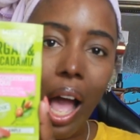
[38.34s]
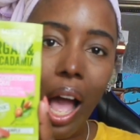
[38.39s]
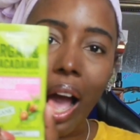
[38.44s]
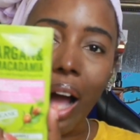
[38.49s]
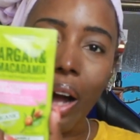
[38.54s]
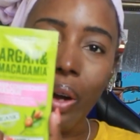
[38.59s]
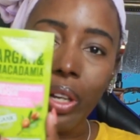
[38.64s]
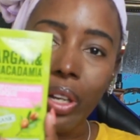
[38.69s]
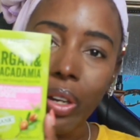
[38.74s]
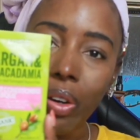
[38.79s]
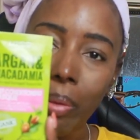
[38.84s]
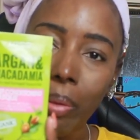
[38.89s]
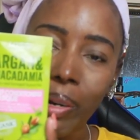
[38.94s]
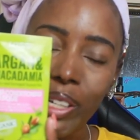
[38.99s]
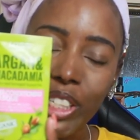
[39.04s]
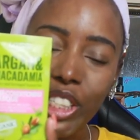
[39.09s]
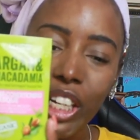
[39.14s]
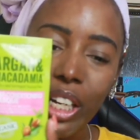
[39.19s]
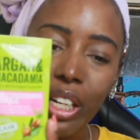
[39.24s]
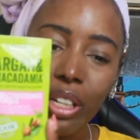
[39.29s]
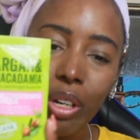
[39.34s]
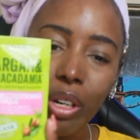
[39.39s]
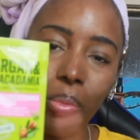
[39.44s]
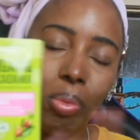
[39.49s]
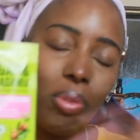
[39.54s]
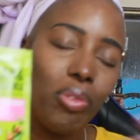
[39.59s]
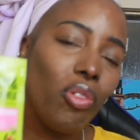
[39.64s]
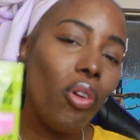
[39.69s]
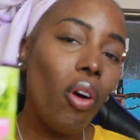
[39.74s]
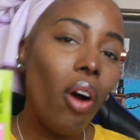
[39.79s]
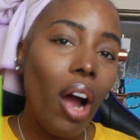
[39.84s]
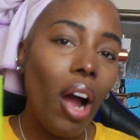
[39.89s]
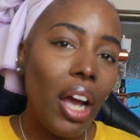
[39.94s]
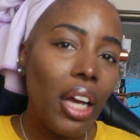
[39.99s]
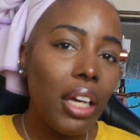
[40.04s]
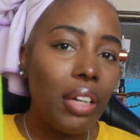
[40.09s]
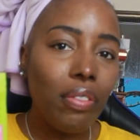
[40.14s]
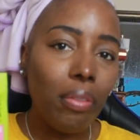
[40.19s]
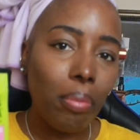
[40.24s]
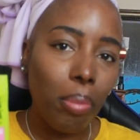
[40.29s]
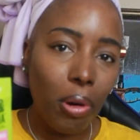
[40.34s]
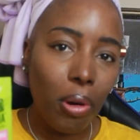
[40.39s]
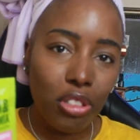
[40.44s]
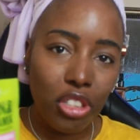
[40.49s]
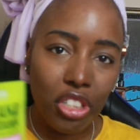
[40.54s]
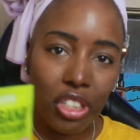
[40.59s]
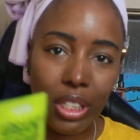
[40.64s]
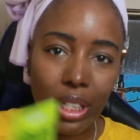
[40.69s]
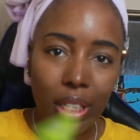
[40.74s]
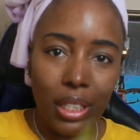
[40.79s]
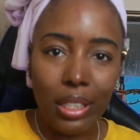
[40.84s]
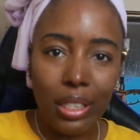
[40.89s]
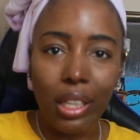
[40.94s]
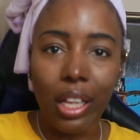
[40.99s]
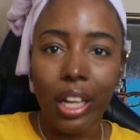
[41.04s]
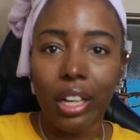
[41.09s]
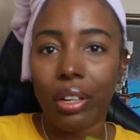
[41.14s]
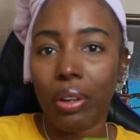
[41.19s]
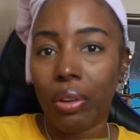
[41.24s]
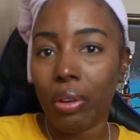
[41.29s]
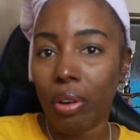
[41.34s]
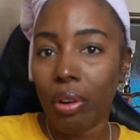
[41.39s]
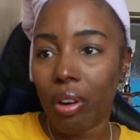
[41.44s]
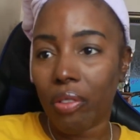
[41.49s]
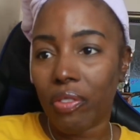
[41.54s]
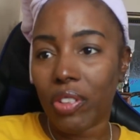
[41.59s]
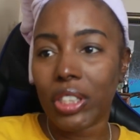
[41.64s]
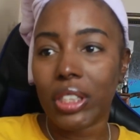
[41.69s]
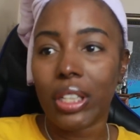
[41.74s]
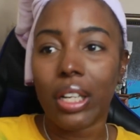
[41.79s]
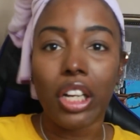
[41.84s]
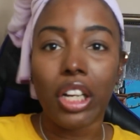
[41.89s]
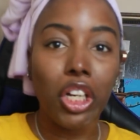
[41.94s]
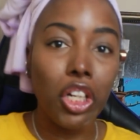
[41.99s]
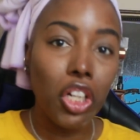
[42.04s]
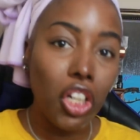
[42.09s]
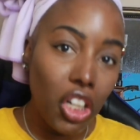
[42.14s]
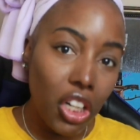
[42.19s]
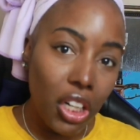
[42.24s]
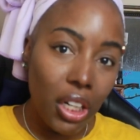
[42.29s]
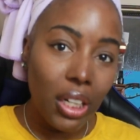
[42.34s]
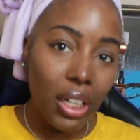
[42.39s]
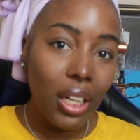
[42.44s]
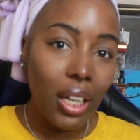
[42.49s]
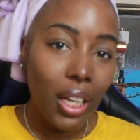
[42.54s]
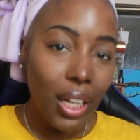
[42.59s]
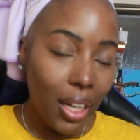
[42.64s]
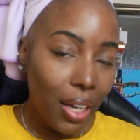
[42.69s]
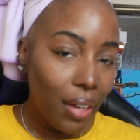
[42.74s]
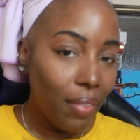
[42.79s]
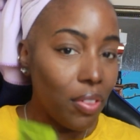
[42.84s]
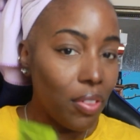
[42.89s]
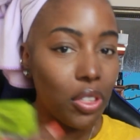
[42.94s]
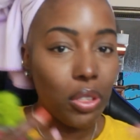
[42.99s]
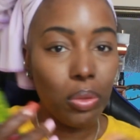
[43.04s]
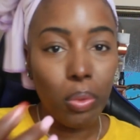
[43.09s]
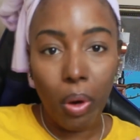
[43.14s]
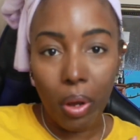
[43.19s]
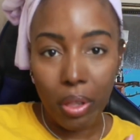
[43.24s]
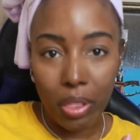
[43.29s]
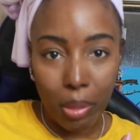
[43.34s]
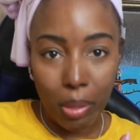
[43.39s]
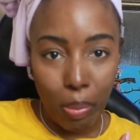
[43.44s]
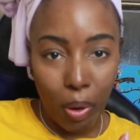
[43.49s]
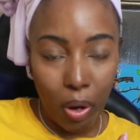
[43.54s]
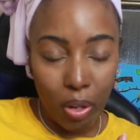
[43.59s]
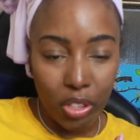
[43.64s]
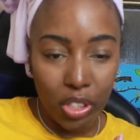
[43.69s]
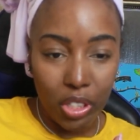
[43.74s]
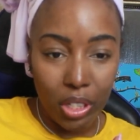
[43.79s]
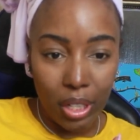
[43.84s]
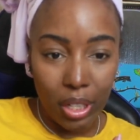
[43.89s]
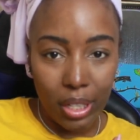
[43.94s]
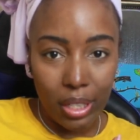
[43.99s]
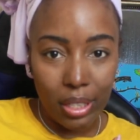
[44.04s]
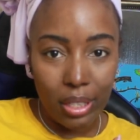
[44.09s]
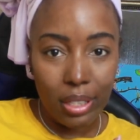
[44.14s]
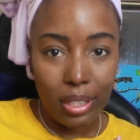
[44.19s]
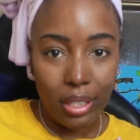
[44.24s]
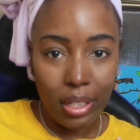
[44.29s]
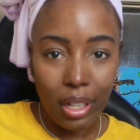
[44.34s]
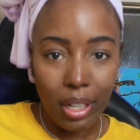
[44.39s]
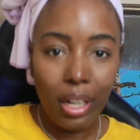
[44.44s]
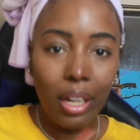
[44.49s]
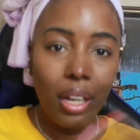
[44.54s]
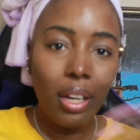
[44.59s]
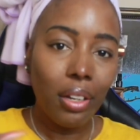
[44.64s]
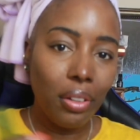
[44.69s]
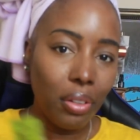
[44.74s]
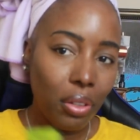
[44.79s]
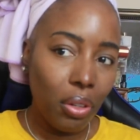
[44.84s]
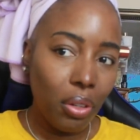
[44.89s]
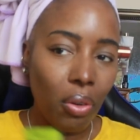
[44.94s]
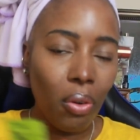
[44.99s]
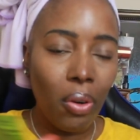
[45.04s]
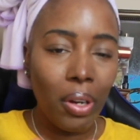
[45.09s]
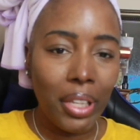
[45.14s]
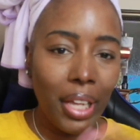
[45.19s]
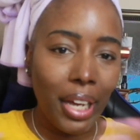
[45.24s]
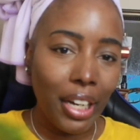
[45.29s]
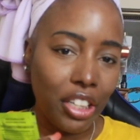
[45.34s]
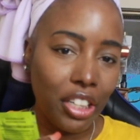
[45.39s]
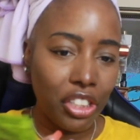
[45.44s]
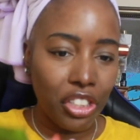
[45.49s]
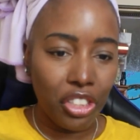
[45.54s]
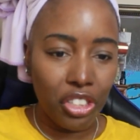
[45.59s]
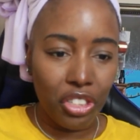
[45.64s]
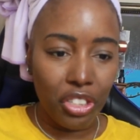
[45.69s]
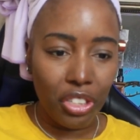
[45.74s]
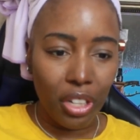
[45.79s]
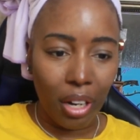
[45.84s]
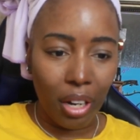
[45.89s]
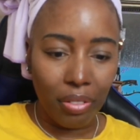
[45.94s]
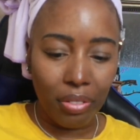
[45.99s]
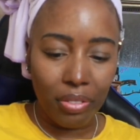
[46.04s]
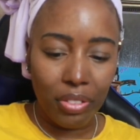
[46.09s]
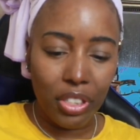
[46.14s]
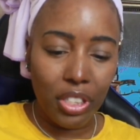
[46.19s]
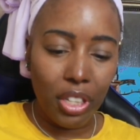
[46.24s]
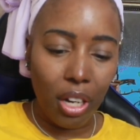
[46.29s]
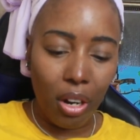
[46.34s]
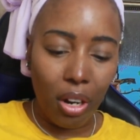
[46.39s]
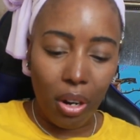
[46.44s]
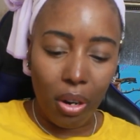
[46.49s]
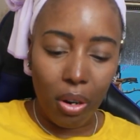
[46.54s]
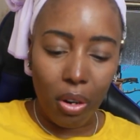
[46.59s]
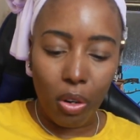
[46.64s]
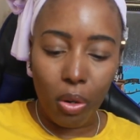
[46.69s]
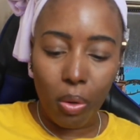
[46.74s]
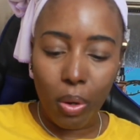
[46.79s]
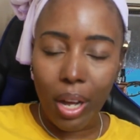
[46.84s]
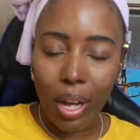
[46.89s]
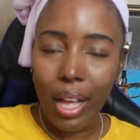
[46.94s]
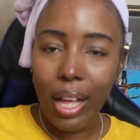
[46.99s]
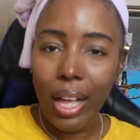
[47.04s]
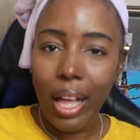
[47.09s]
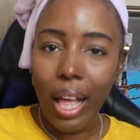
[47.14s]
out here on my channel before I even purchase it, to let you know if it's any good, if it's worth the purchase, you know, all that good stuff. So